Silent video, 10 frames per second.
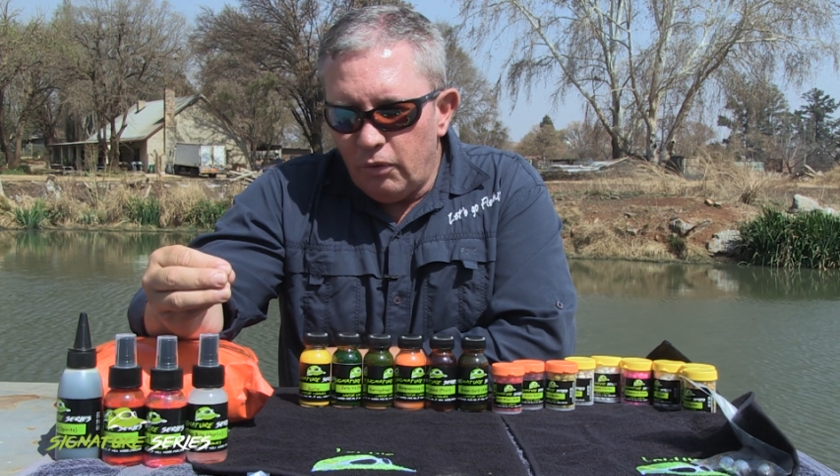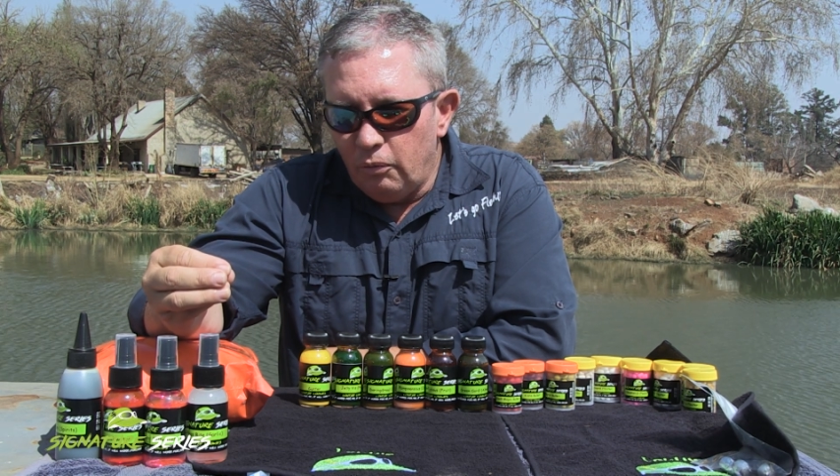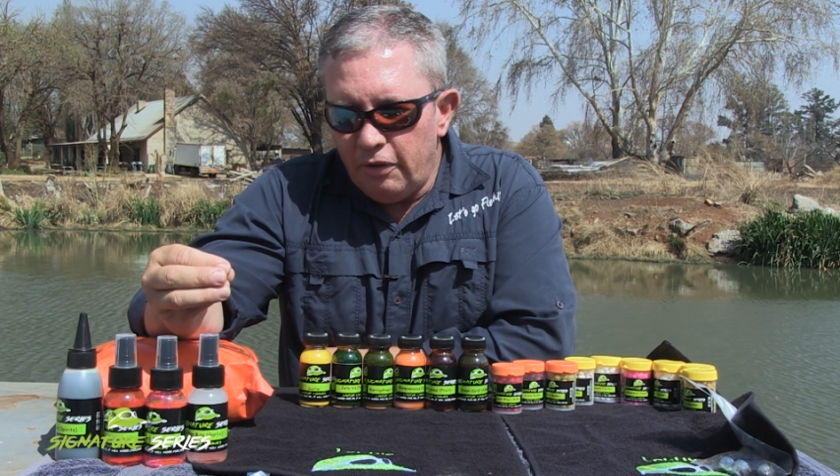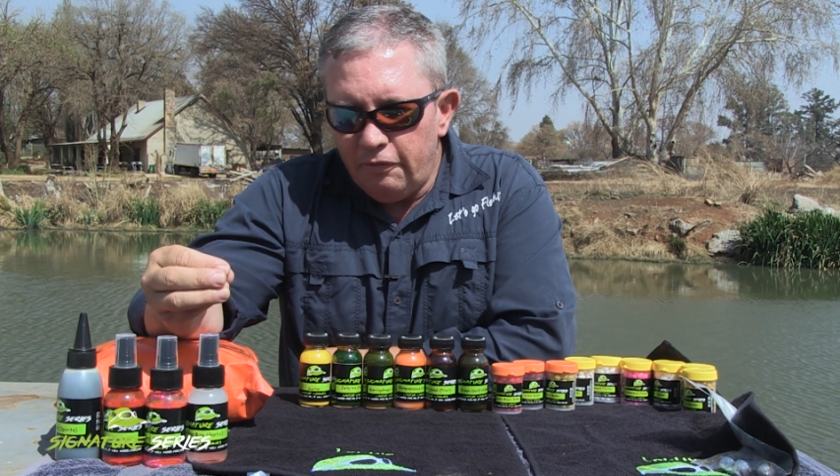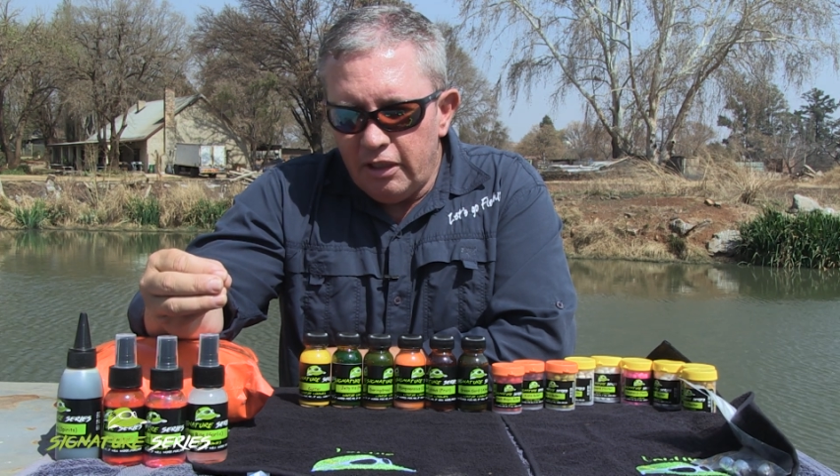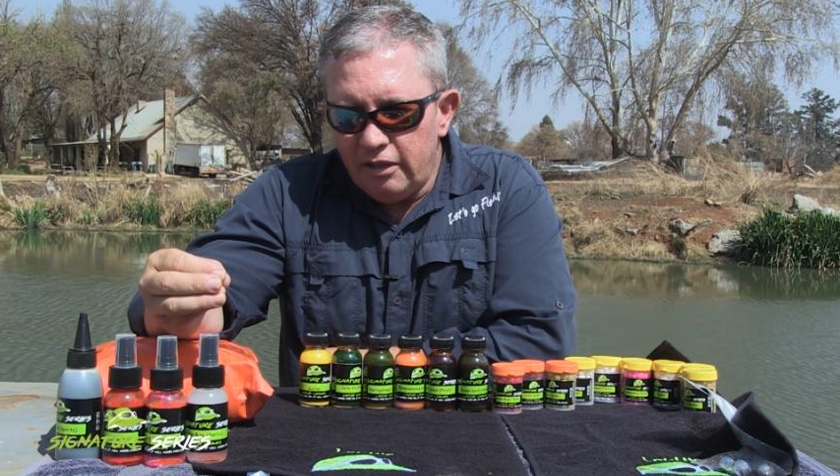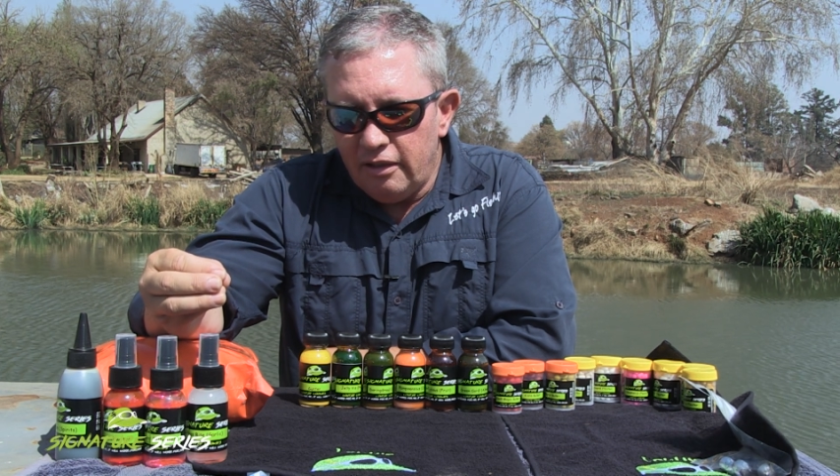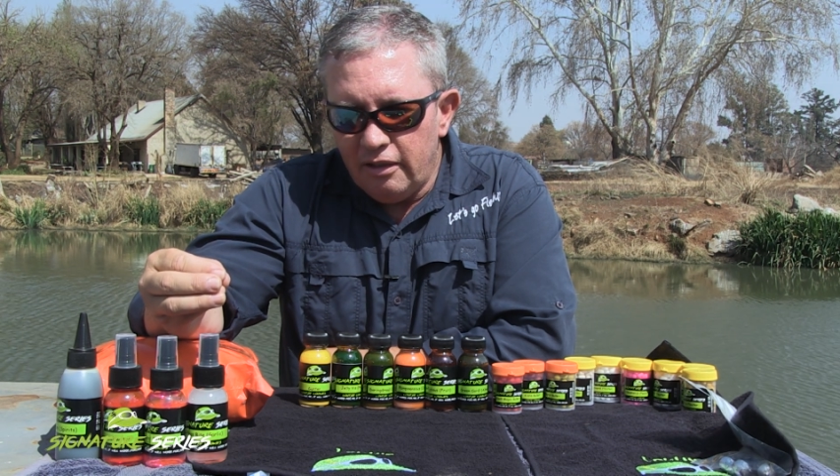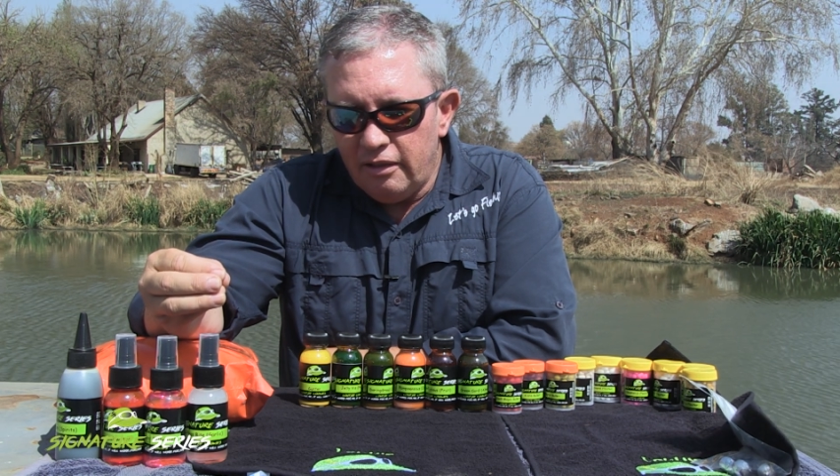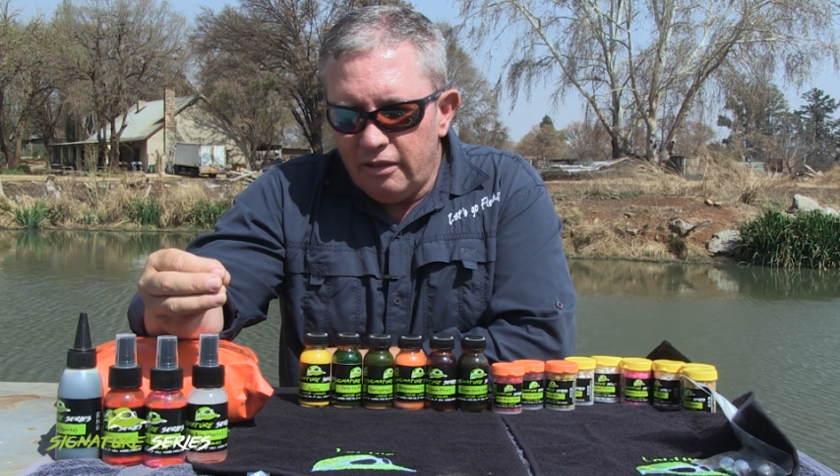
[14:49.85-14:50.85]
We've
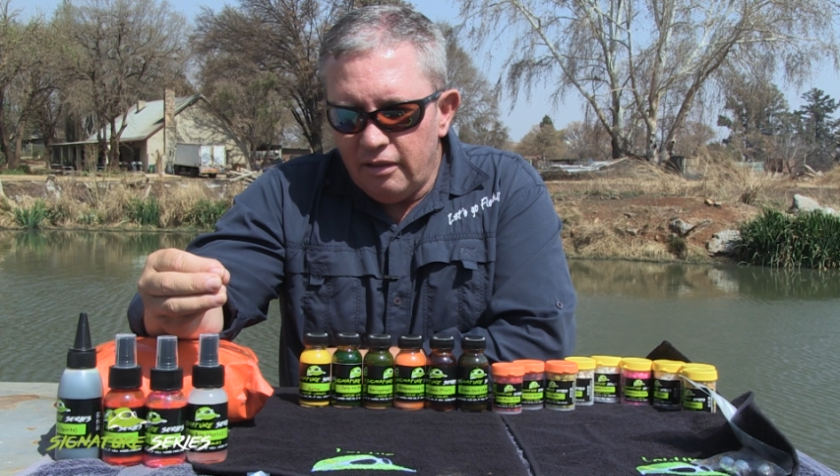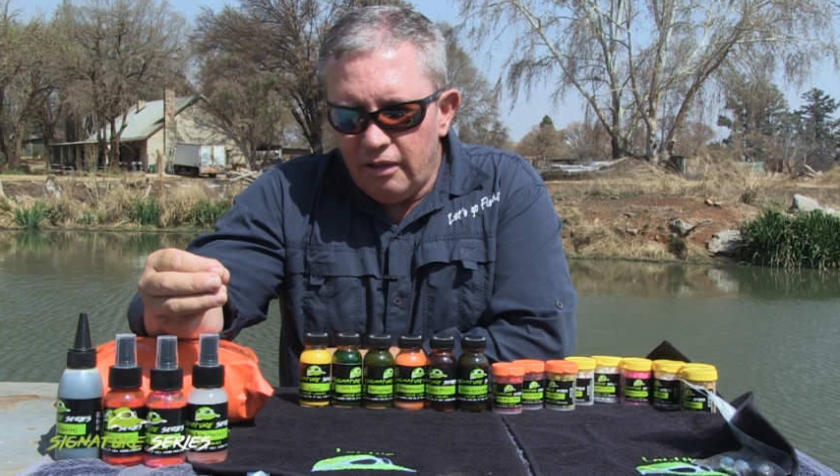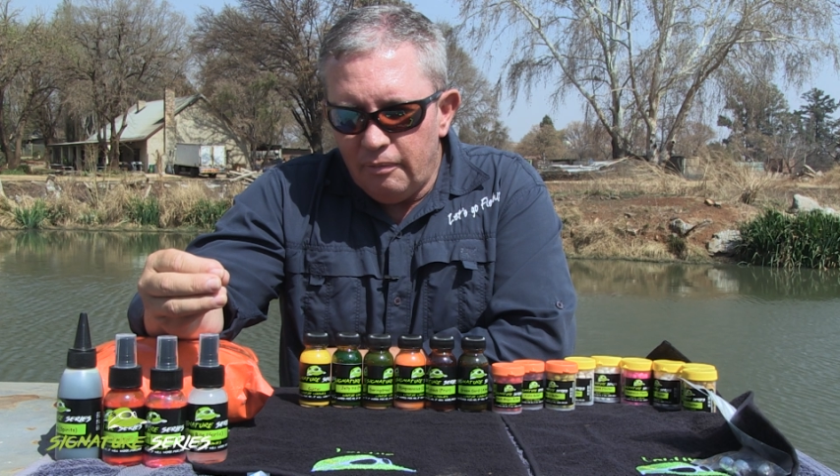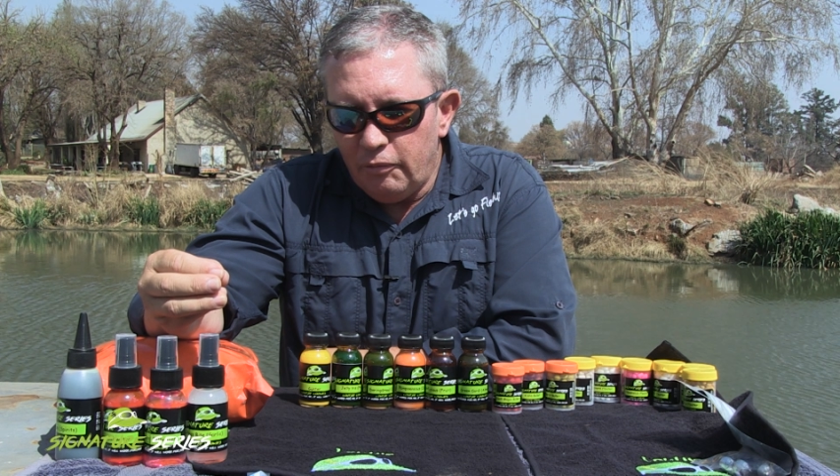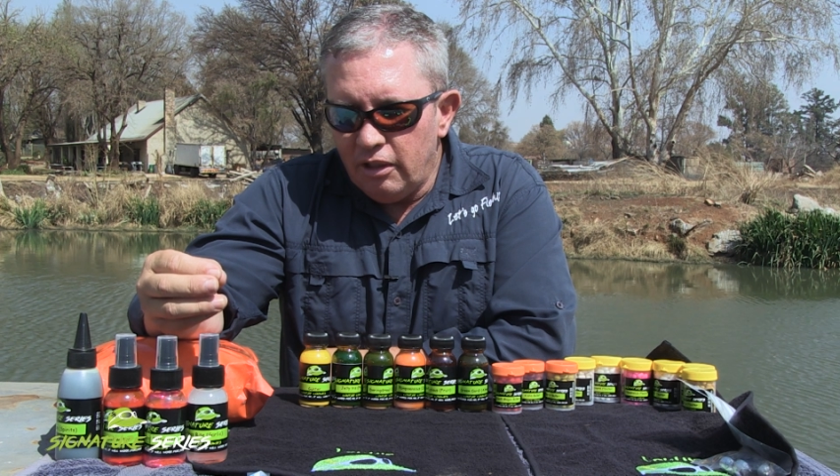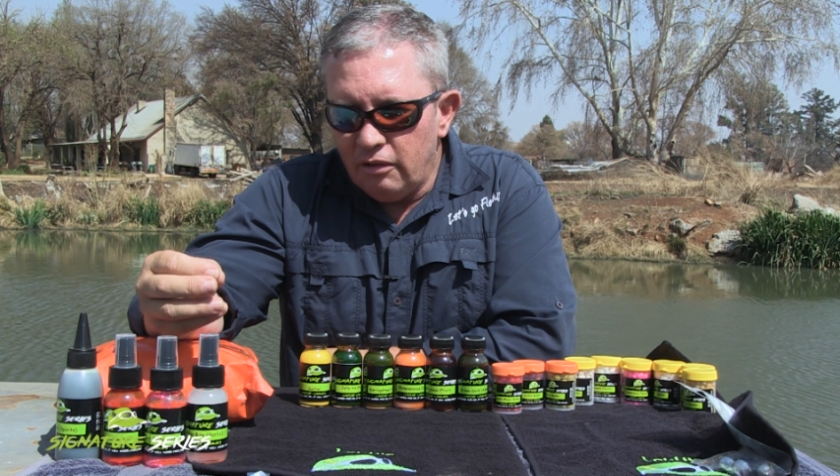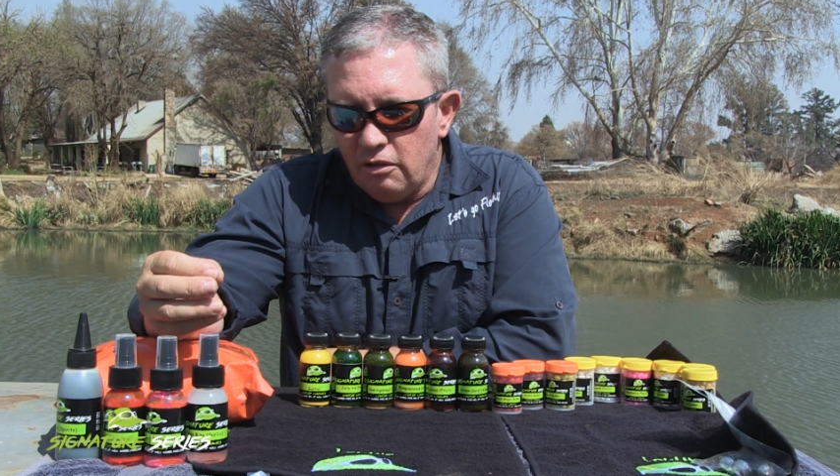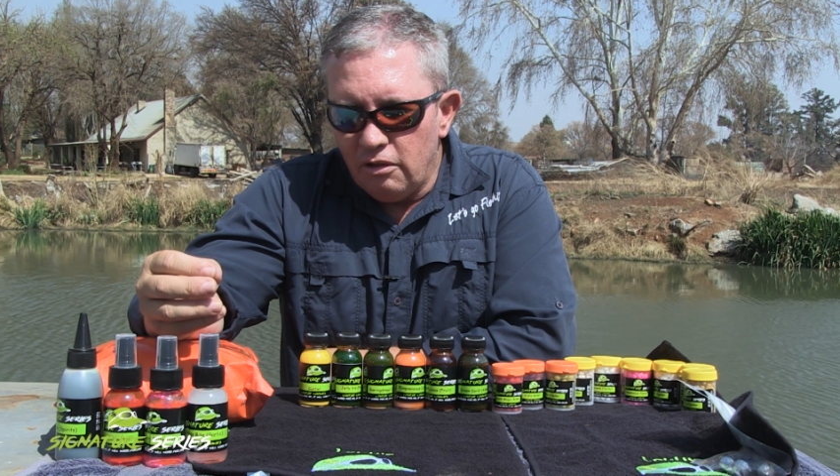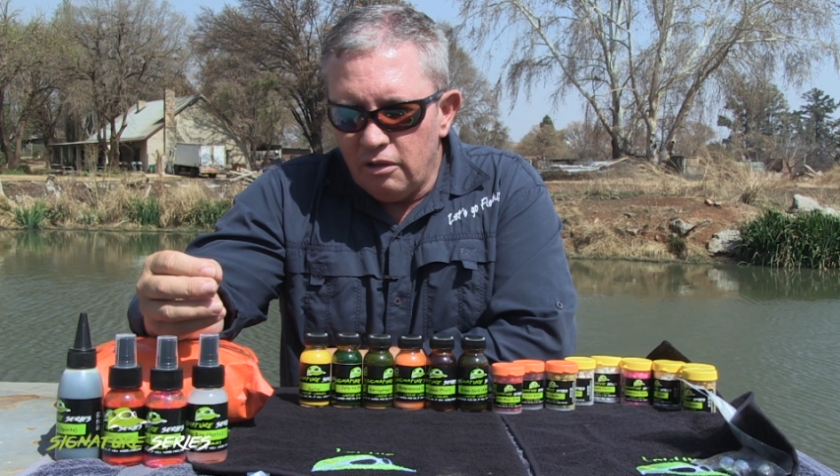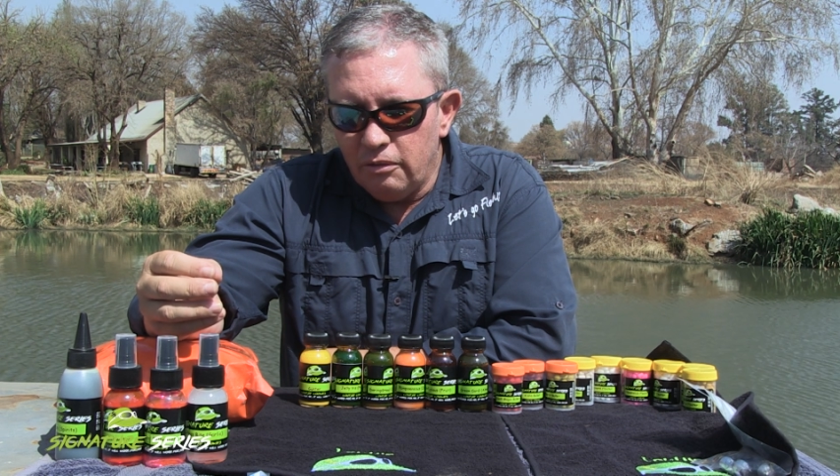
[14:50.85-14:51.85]
tested it, me and
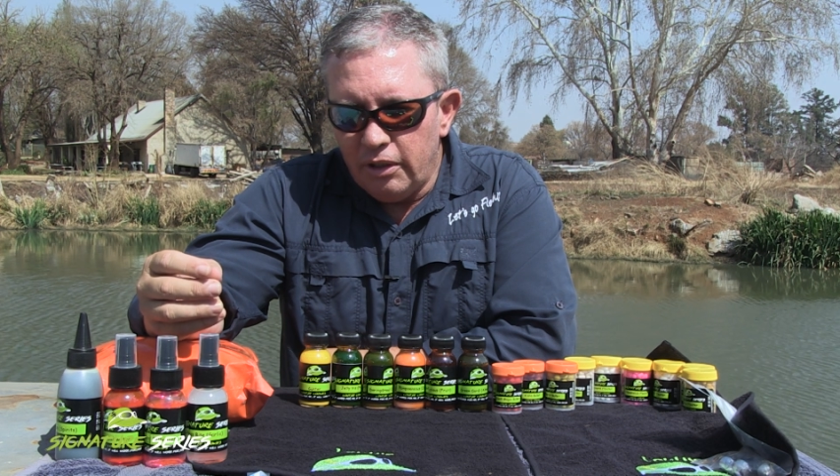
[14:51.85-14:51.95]
Carl,